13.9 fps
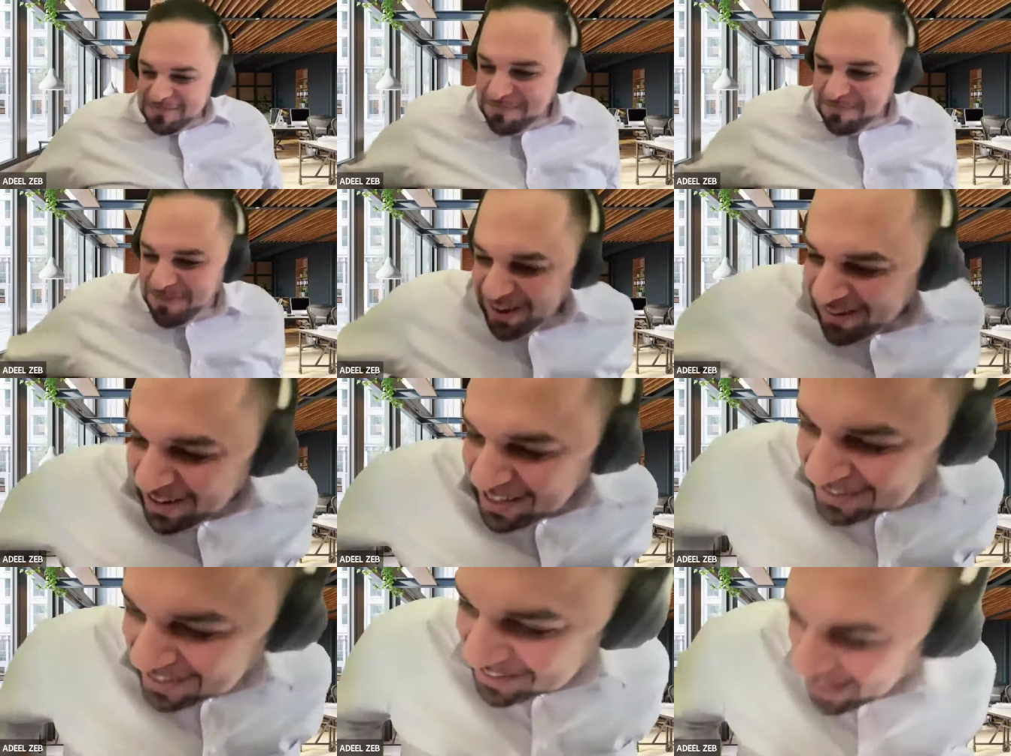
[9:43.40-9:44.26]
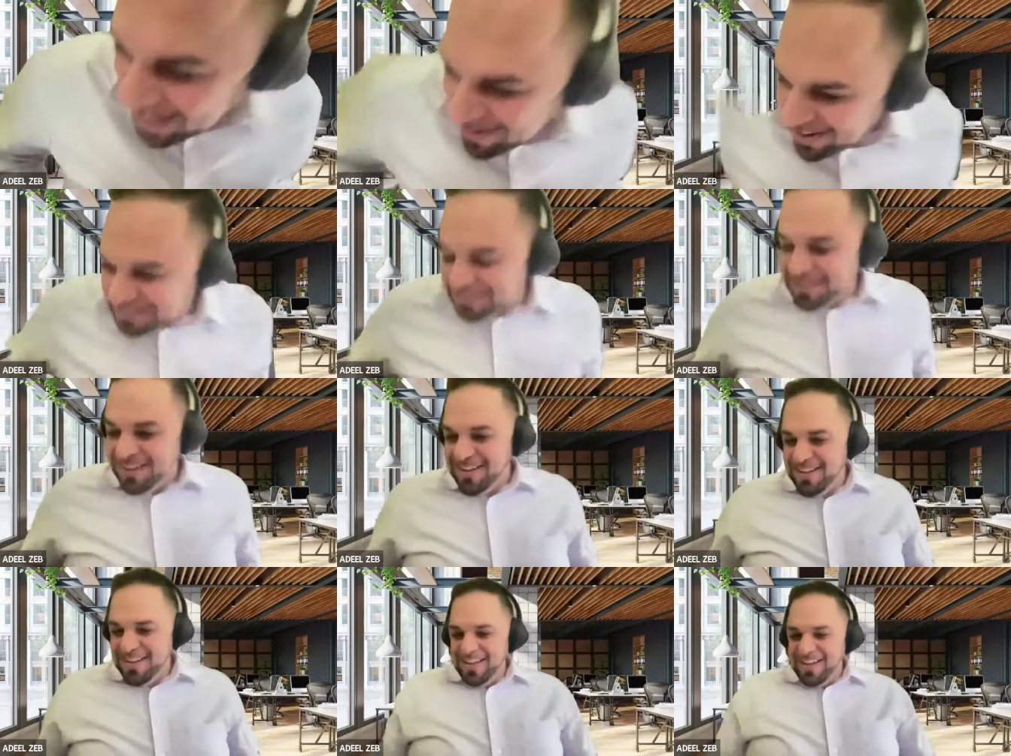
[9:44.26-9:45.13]
the book questions that I wanted
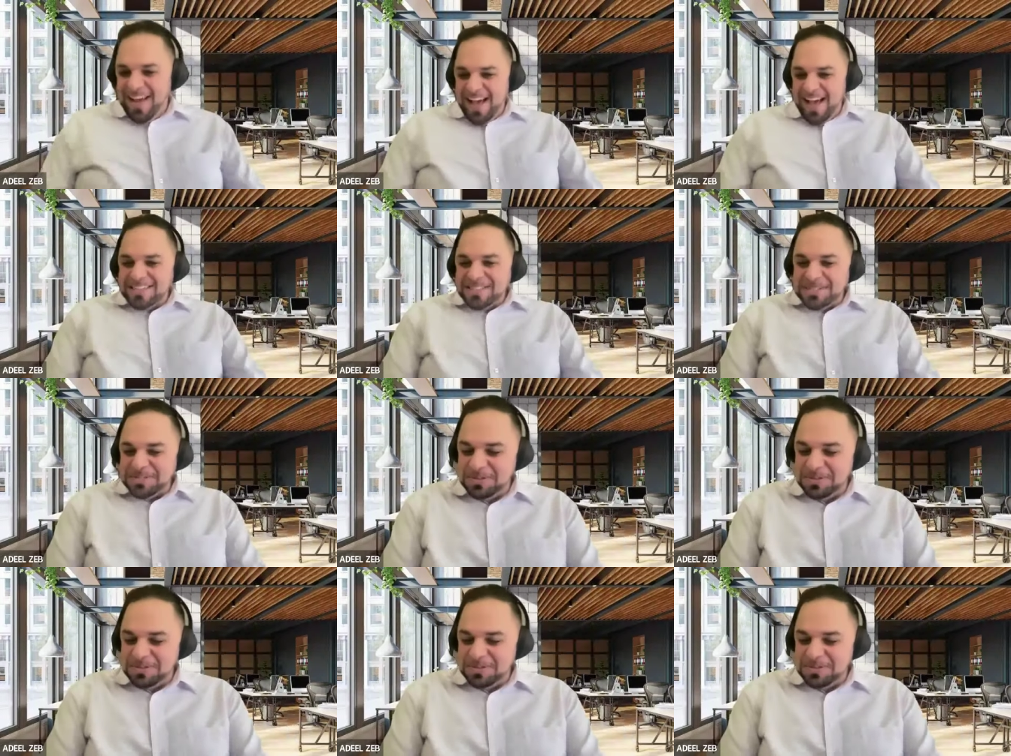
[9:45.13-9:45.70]
to ask